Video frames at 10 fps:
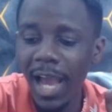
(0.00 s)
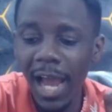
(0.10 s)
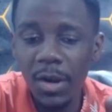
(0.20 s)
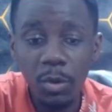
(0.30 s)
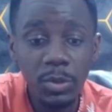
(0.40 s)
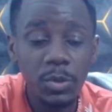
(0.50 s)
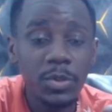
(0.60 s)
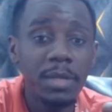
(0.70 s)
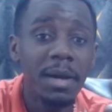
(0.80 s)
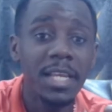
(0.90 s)
are not
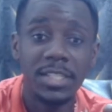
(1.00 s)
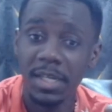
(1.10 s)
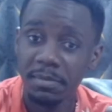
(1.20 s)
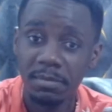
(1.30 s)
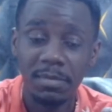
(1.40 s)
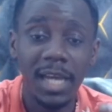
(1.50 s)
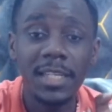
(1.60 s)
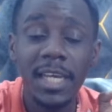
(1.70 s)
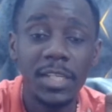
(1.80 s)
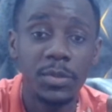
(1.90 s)
onto the manager.
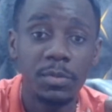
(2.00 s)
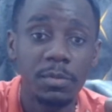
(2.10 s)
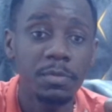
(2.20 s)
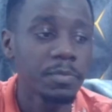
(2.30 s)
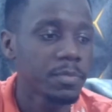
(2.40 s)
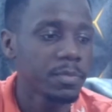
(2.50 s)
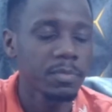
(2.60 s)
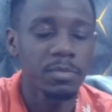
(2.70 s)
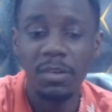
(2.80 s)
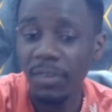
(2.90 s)
I tell you,
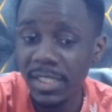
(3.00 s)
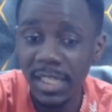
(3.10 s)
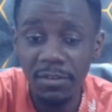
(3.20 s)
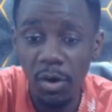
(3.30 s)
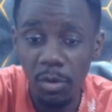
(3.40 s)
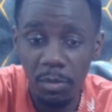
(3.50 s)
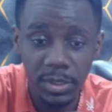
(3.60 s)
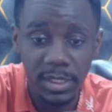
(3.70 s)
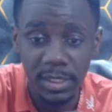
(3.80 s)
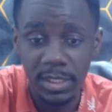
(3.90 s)
first and
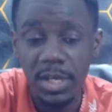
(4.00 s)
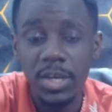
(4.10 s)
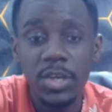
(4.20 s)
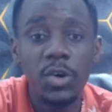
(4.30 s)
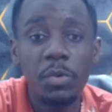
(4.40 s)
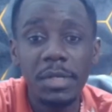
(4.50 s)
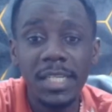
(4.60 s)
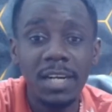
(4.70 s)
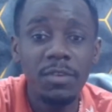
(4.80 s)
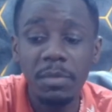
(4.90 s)
foremost, we
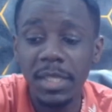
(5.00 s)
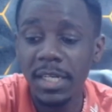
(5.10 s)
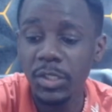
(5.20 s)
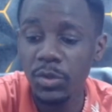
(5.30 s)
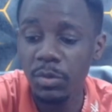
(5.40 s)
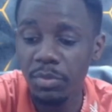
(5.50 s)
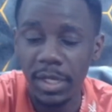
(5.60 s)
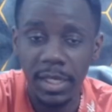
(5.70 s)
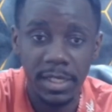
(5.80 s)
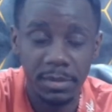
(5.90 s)
return from international
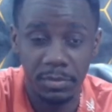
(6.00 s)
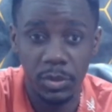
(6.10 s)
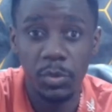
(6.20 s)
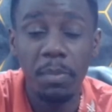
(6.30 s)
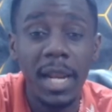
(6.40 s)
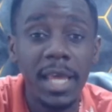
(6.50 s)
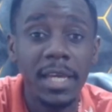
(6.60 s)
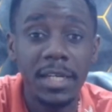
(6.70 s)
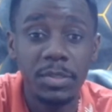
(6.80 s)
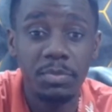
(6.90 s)
break, we play
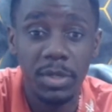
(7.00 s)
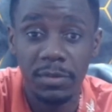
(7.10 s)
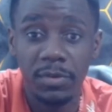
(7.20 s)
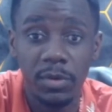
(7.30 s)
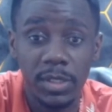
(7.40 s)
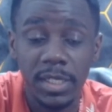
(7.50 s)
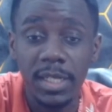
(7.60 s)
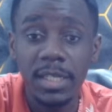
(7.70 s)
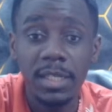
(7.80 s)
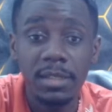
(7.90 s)
against Brentford.
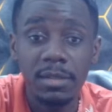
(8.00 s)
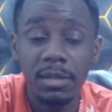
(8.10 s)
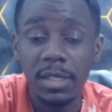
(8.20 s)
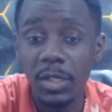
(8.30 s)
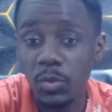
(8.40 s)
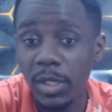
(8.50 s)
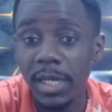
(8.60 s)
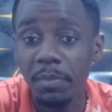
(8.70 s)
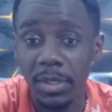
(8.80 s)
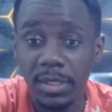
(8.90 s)
Guess what
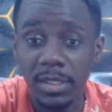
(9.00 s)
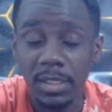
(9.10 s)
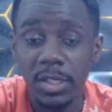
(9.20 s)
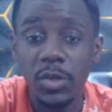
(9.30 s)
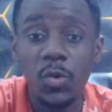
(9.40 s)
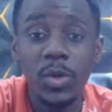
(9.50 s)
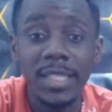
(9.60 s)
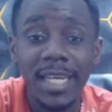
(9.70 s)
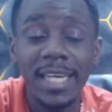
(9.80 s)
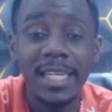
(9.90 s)
happens? We
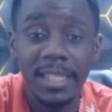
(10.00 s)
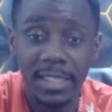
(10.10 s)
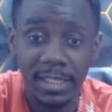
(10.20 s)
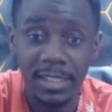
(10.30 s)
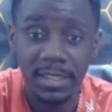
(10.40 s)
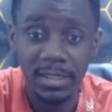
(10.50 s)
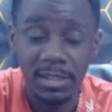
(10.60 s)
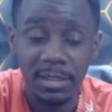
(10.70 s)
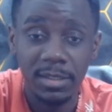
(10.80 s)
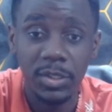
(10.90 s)
take a lead,
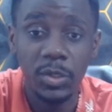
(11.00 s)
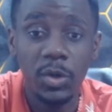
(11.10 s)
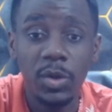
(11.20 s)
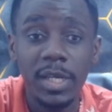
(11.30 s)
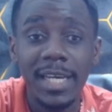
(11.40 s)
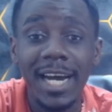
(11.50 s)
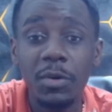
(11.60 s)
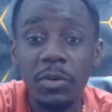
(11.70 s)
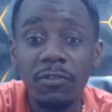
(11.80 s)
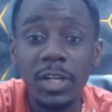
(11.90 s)
you know,
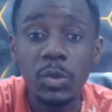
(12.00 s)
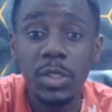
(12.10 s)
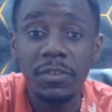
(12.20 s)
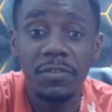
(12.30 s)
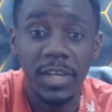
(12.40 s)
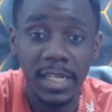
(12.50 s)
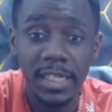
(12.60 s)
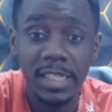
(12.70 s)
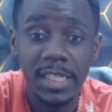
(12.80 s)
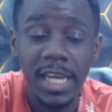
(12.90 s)
and we fail to
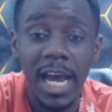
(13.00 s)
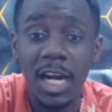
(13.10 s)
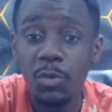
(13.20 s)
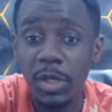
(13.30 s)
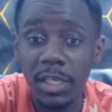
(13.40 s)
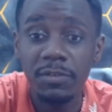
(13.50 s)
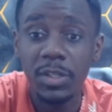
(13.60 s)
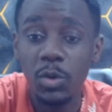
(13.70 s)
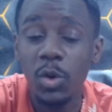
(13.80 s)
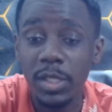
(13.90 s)
defend, and we gift
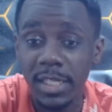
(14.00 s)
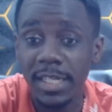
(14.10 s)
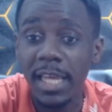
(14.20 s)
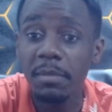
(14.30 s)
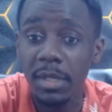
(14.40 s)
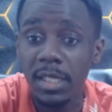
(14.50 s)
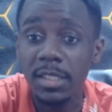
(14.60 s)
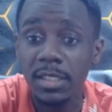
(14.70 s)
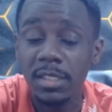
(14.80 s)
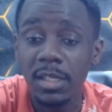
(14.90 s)
a goal in the dying
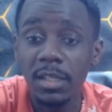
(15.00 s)
minutes.